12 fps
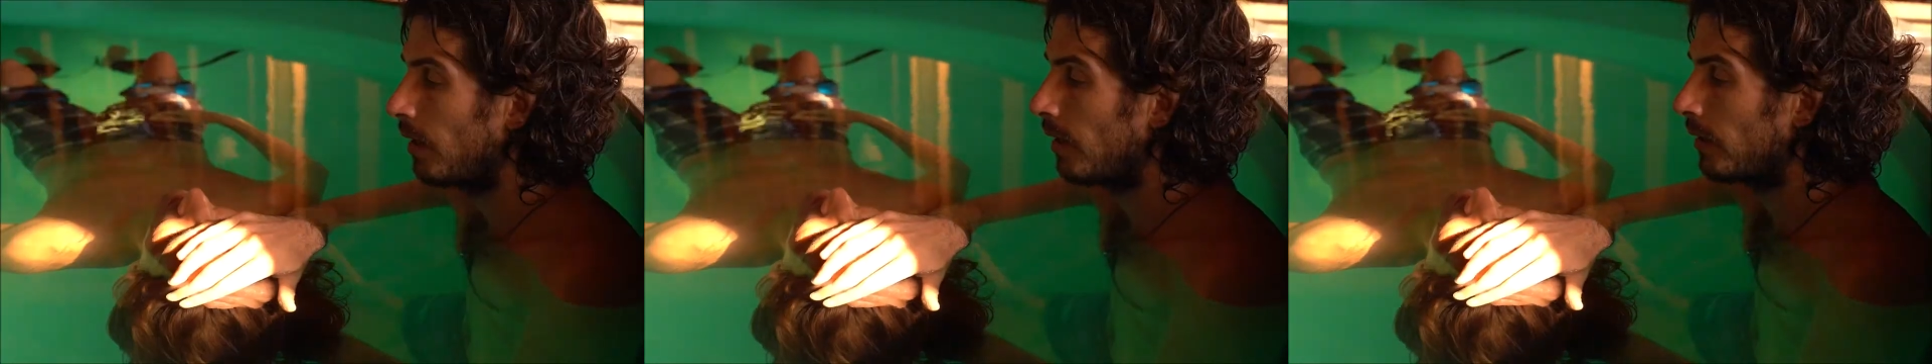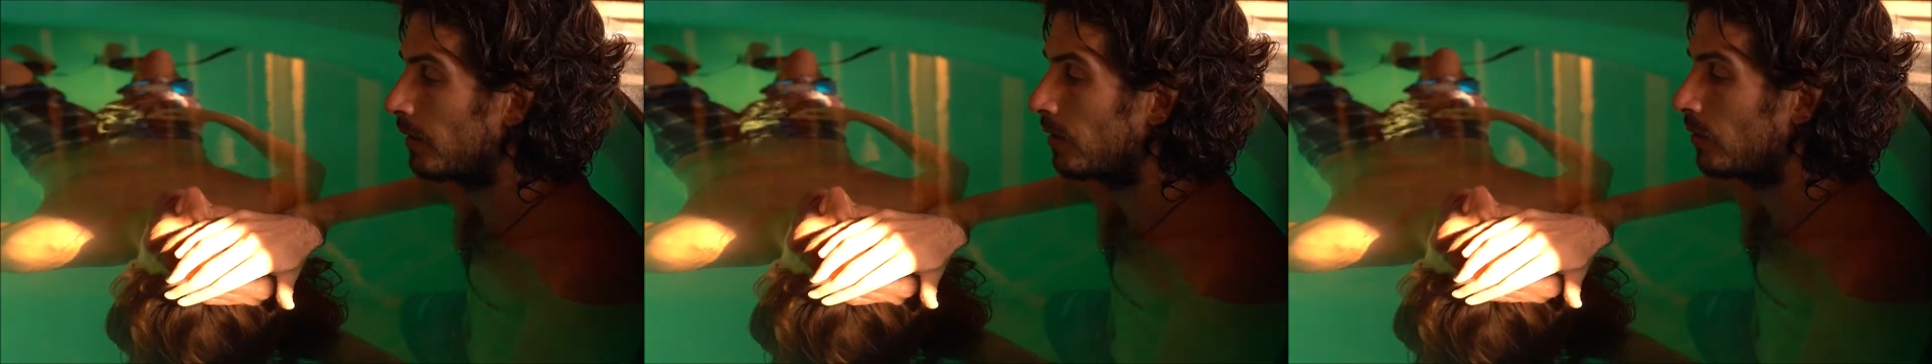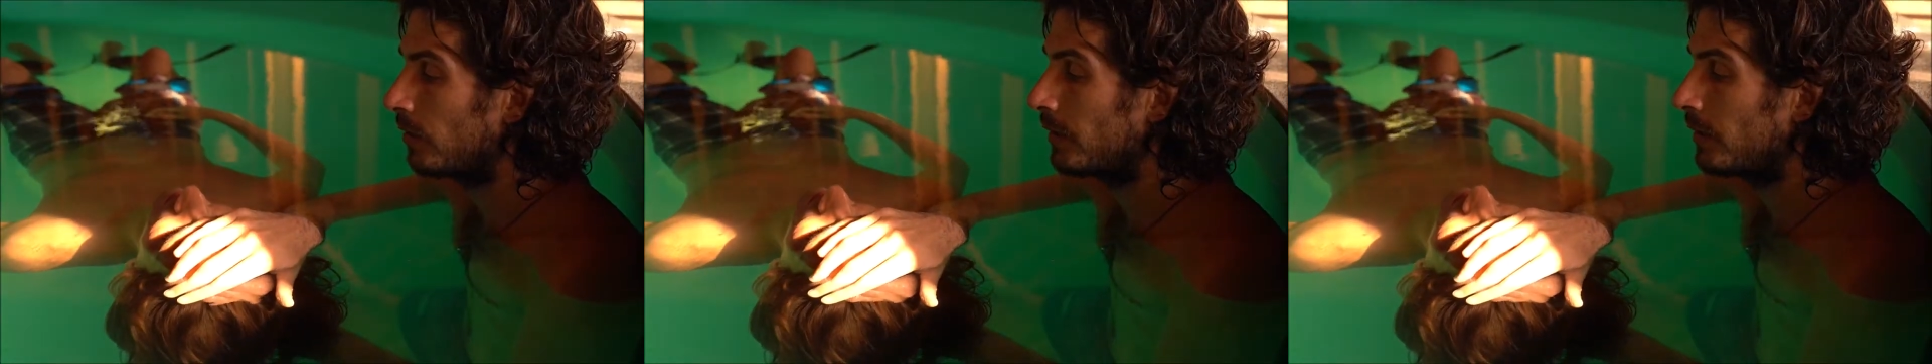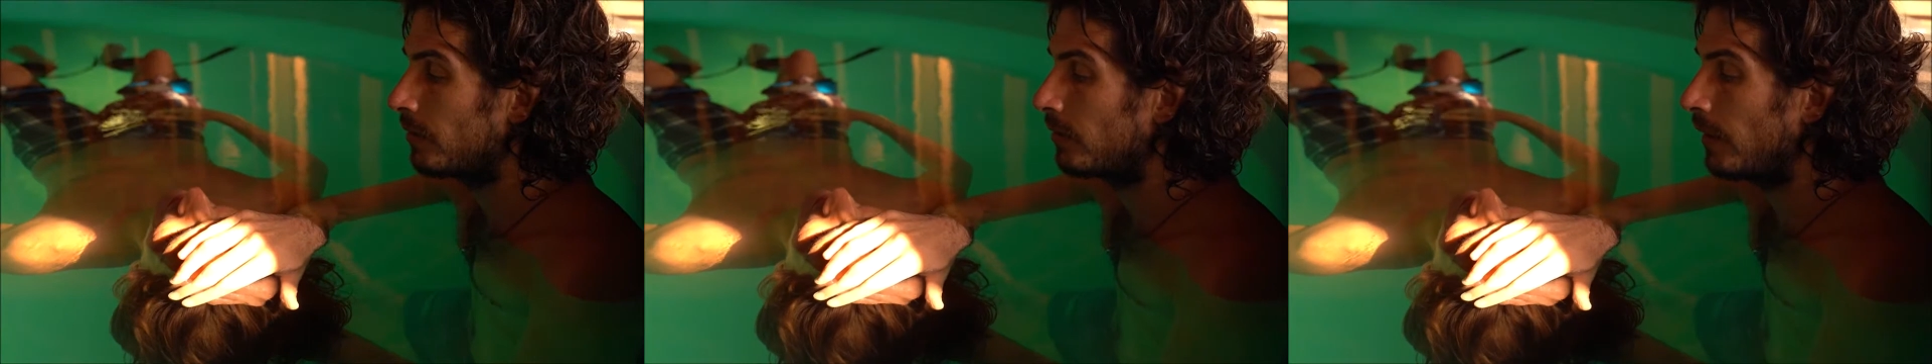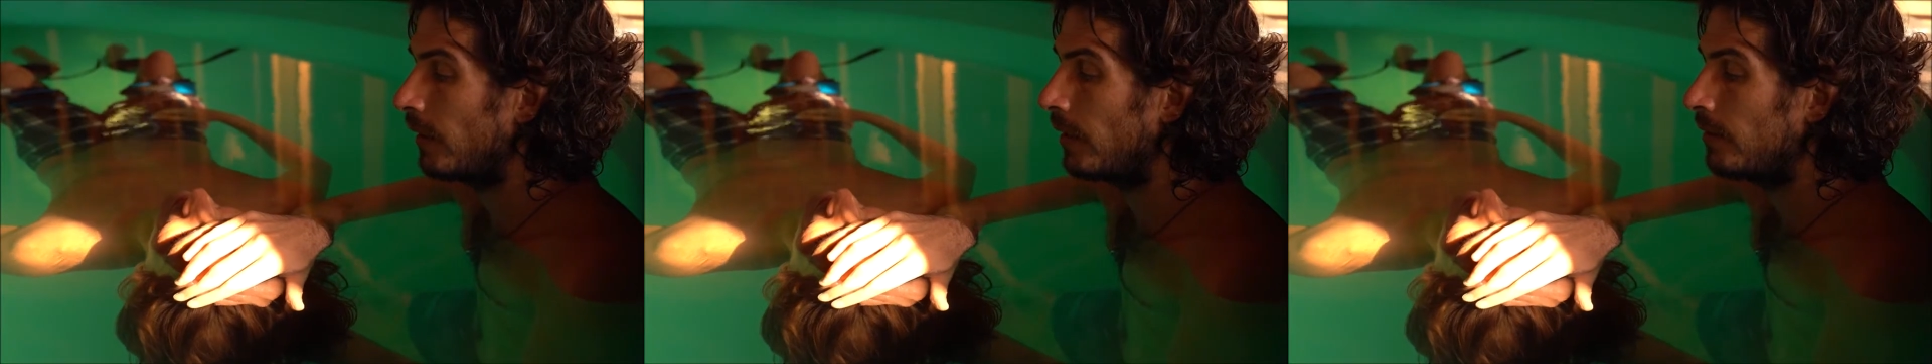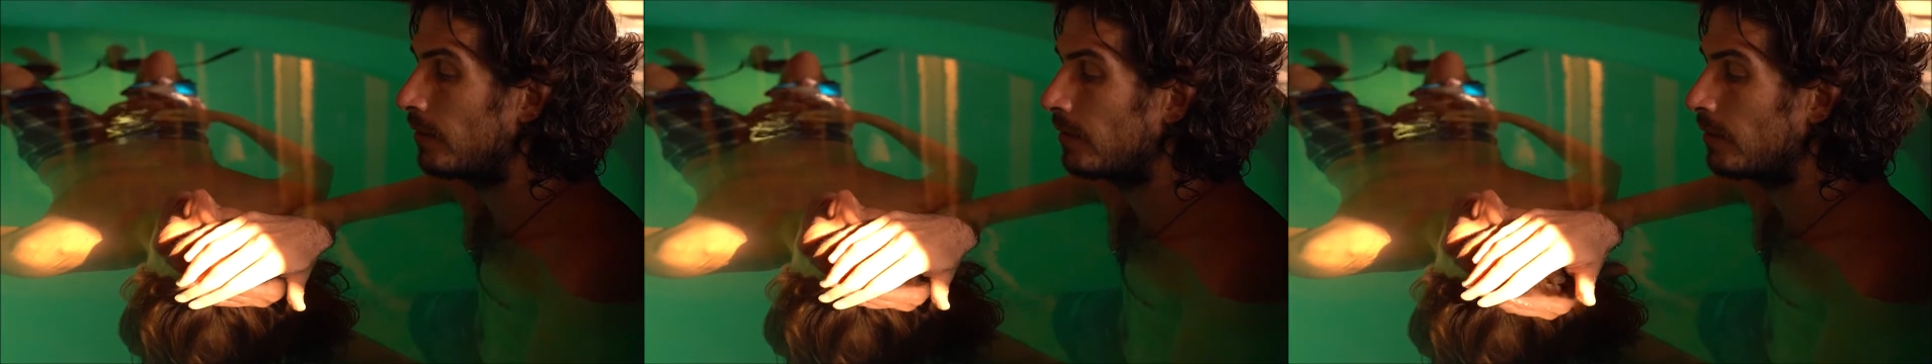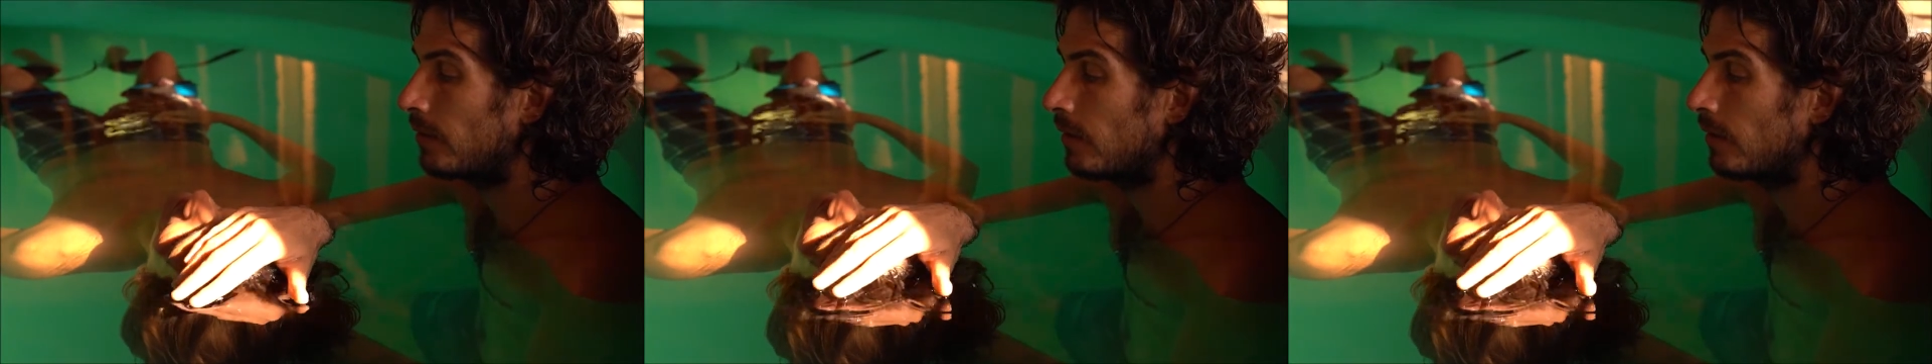We can already create